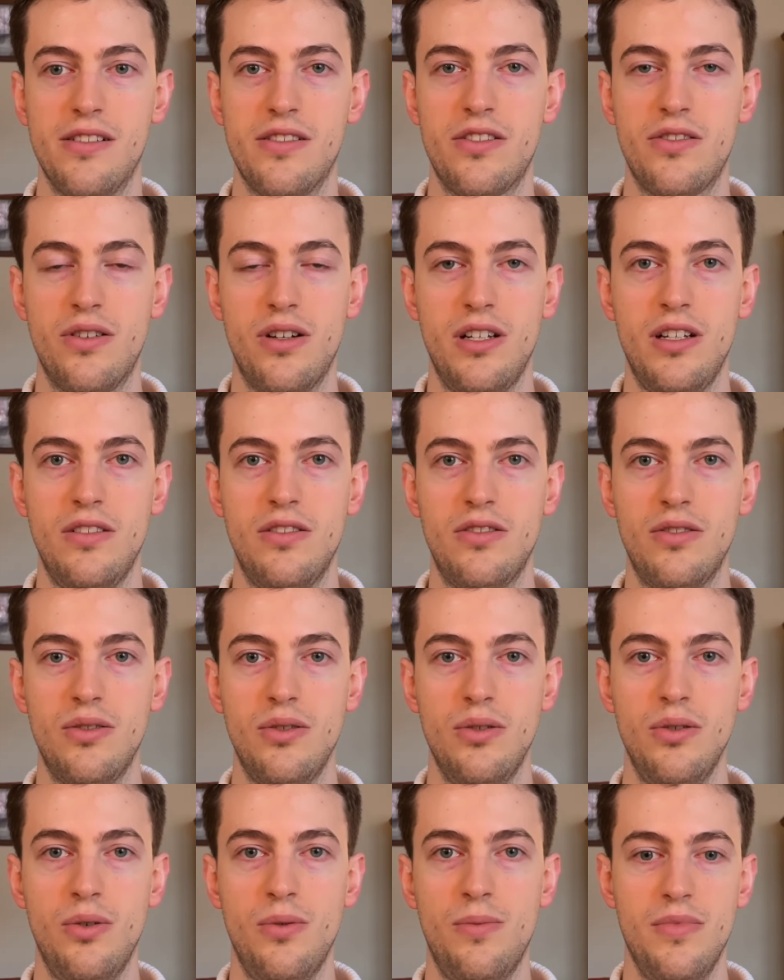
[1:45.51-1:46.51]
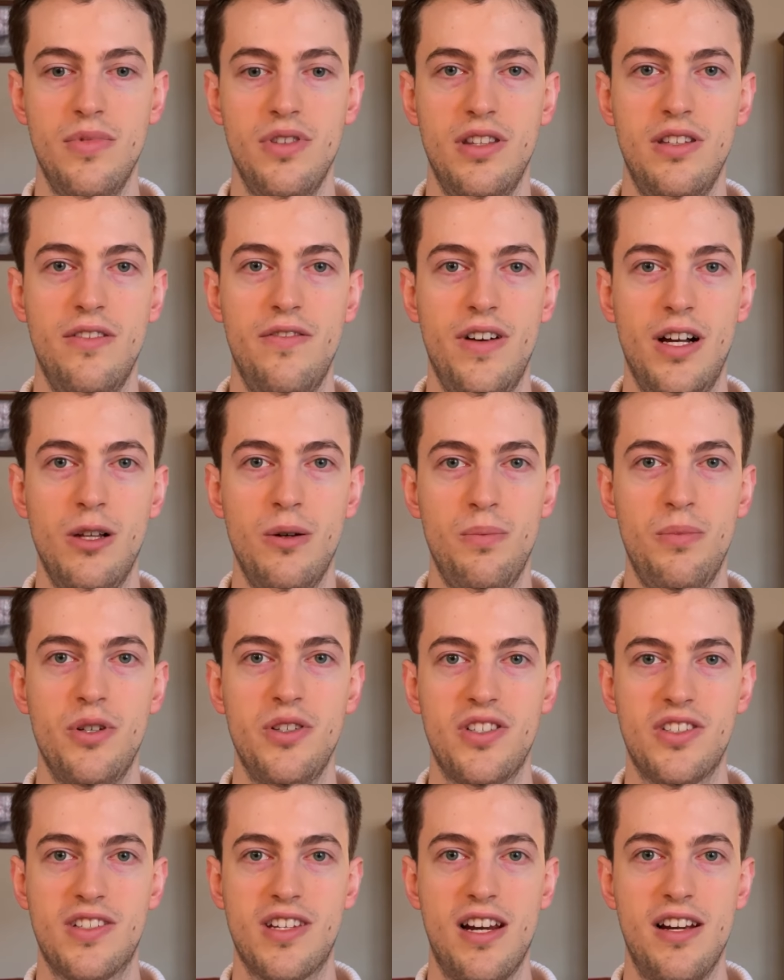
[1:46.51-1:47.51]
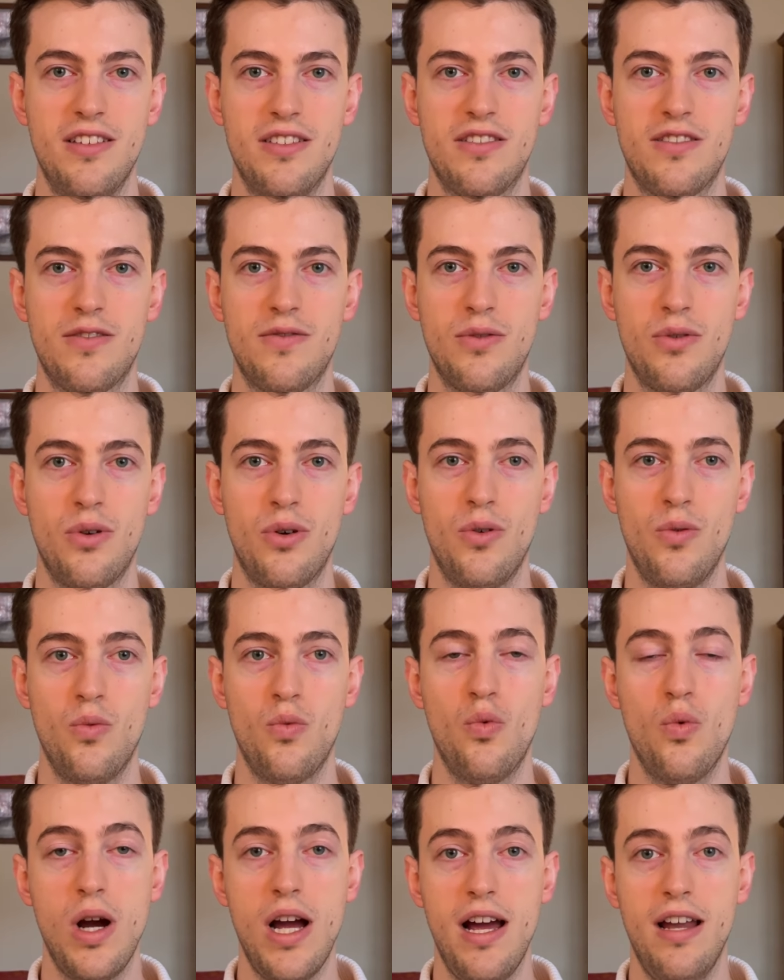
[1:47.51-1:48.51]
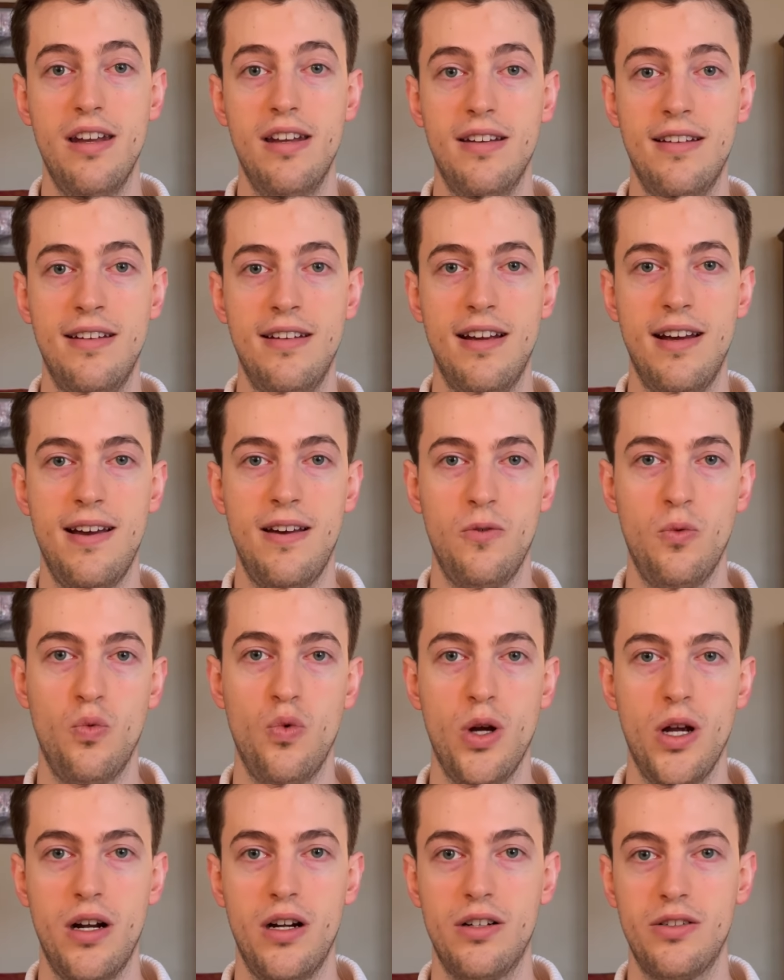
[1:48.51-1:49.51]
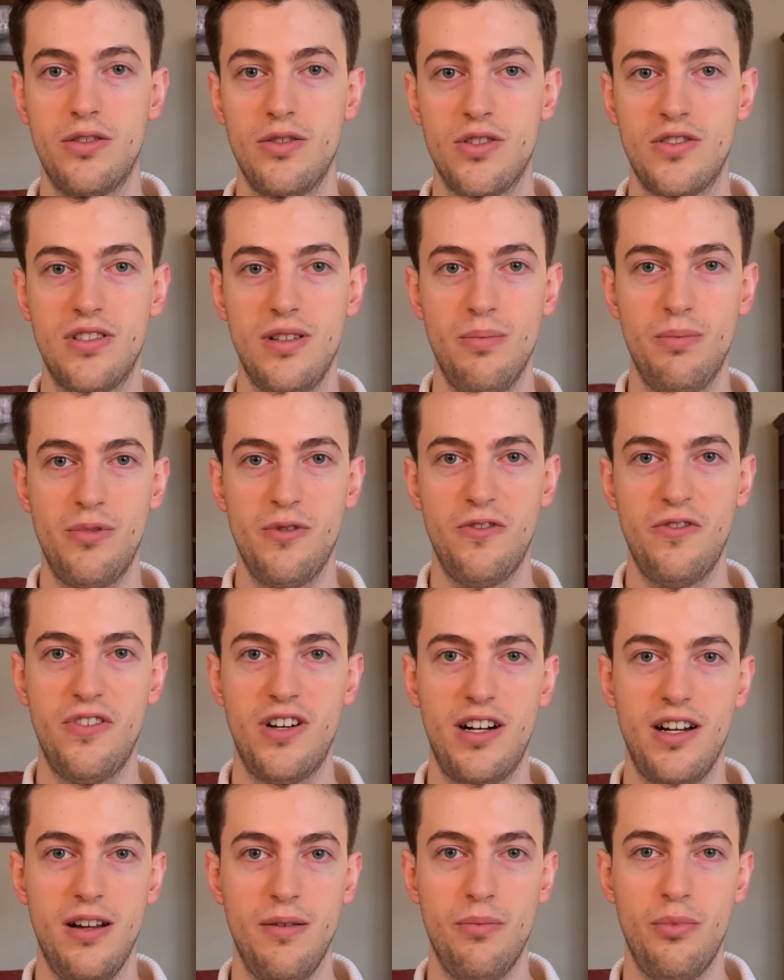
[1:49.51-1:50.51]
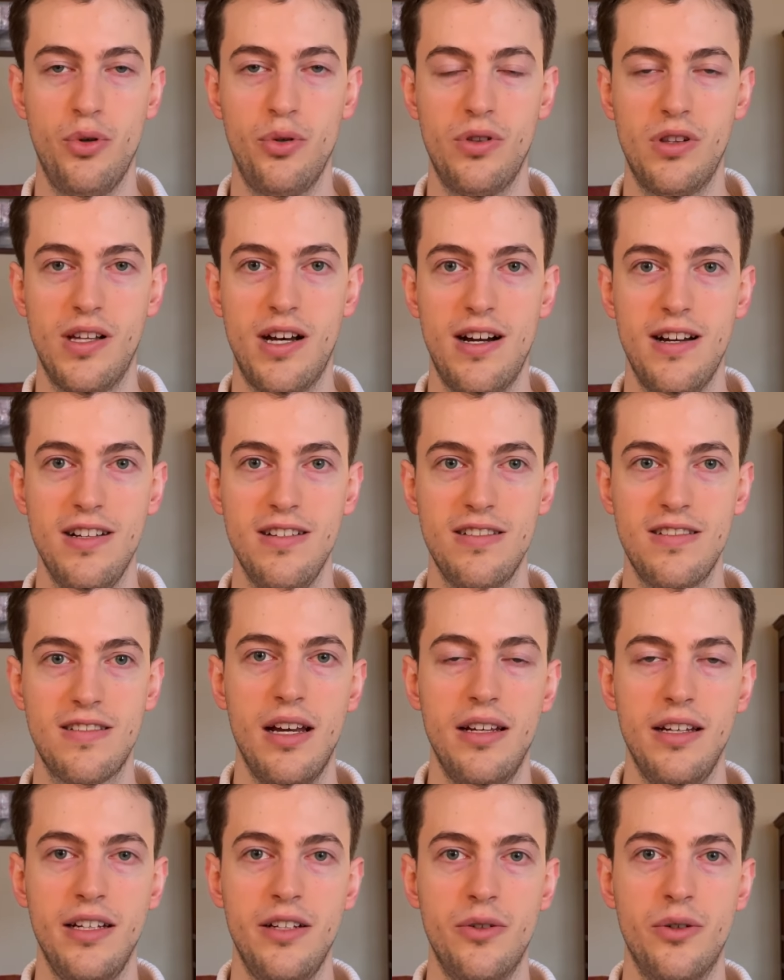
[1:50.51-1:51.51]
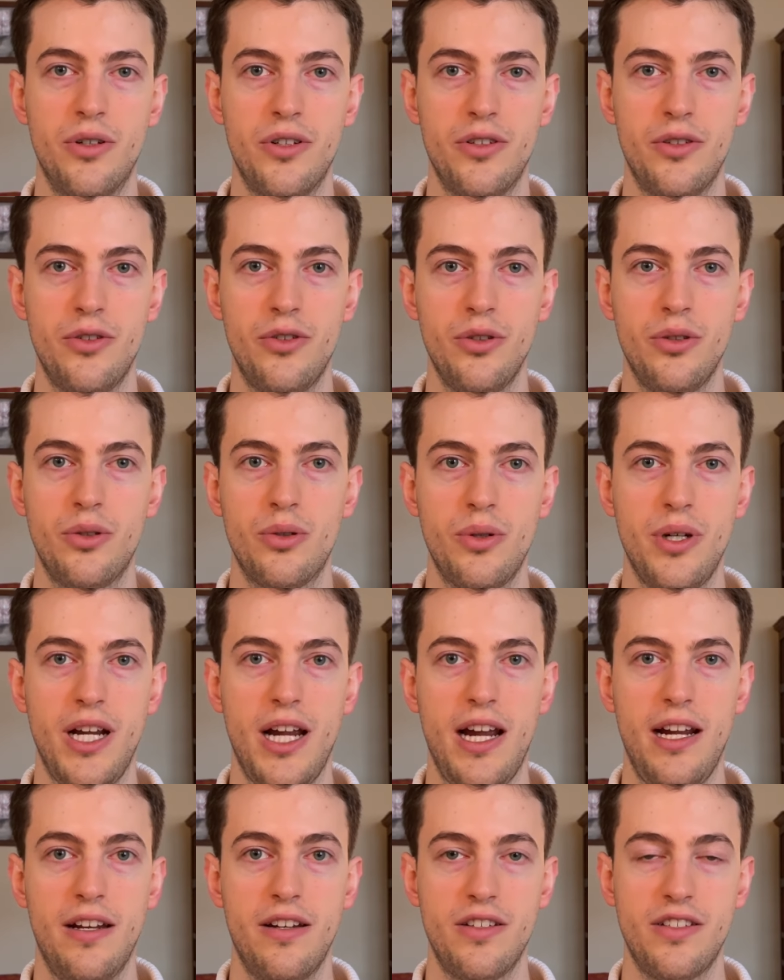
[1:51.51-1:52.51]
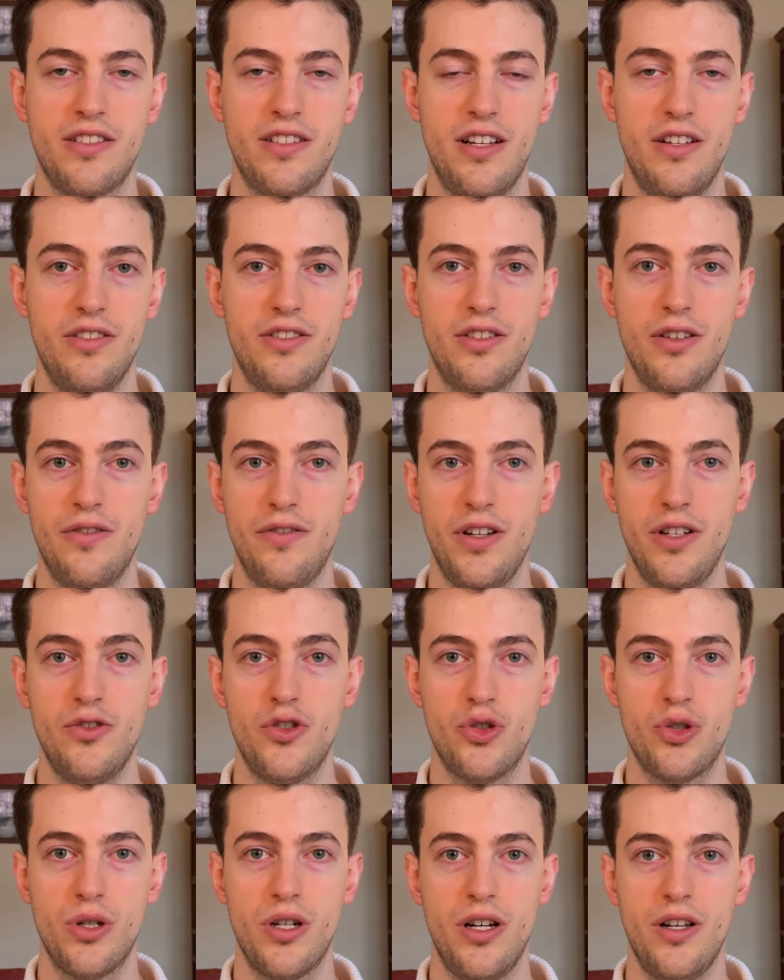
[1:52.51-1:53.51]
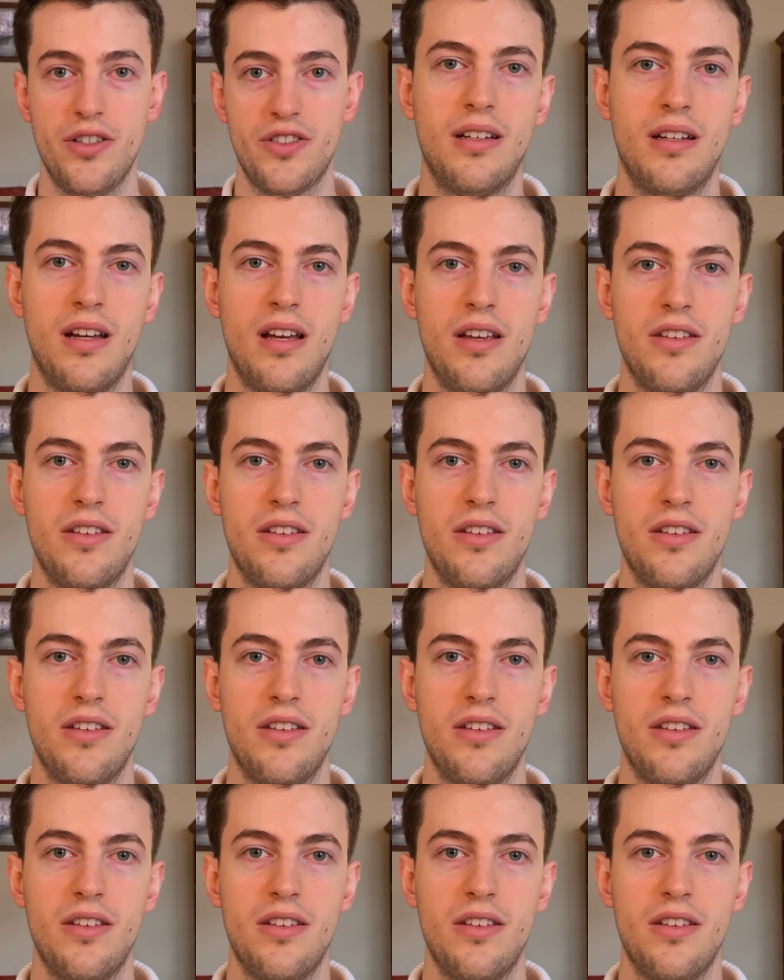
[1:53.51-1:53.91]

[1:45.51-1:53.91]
So I need to develop a sense for when and where to simplify and put lines in order to create a sense of interest.